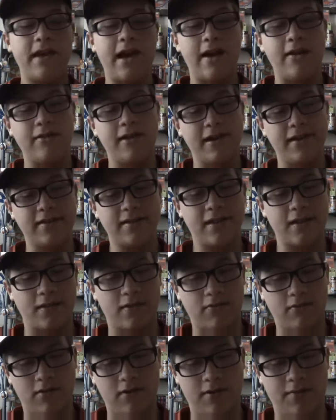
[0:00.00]
I'll like
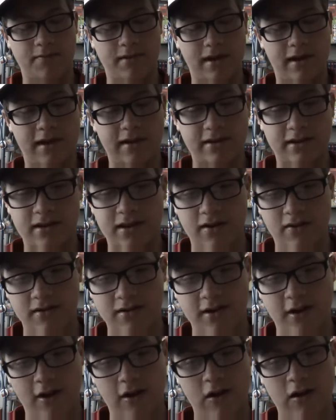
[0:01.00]
this one, but, you know,
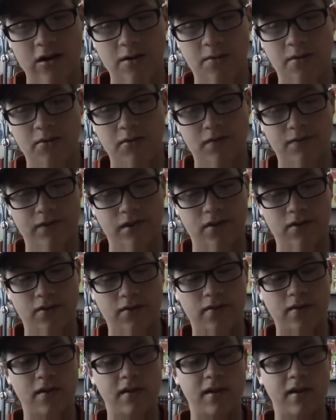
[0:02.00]
it got horrible reviews,